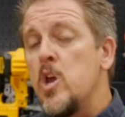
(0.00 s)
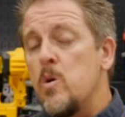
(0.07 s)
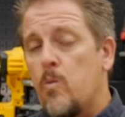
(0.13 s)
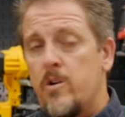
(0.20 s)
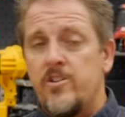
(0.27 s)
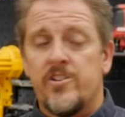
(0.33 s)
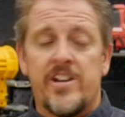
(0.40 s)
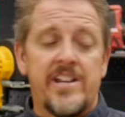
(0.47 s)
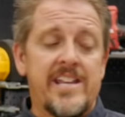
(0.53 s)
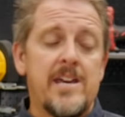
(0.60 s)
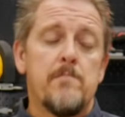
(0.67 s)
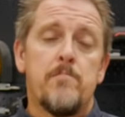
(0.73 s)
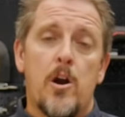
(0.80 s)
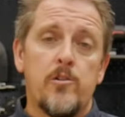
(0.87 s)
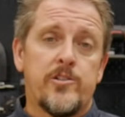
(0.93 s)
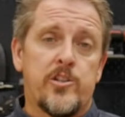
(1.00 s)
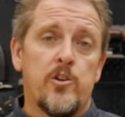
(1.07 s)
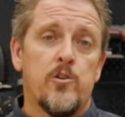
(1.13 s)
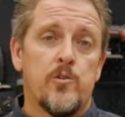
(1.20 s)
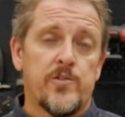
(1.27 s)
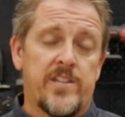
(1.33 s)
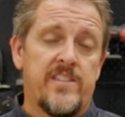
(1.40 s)
where you're going to get both
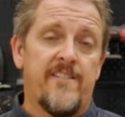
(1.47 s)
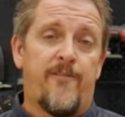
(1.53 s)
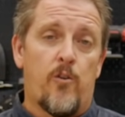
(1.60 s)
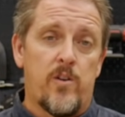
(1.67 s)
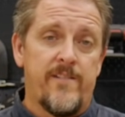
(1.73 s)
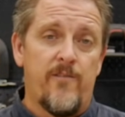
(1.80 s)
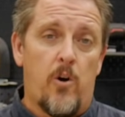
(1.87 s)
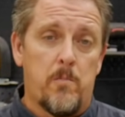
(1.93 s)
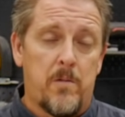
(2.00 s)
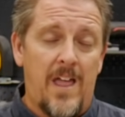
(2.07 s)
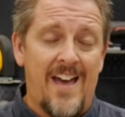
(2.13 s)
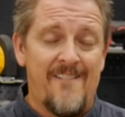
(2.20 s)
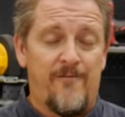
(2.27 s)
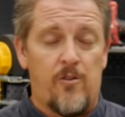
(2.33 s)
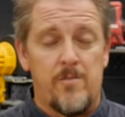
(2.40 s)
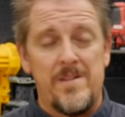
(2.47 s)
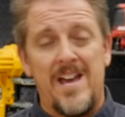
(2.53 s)
tools in the forty volt platform.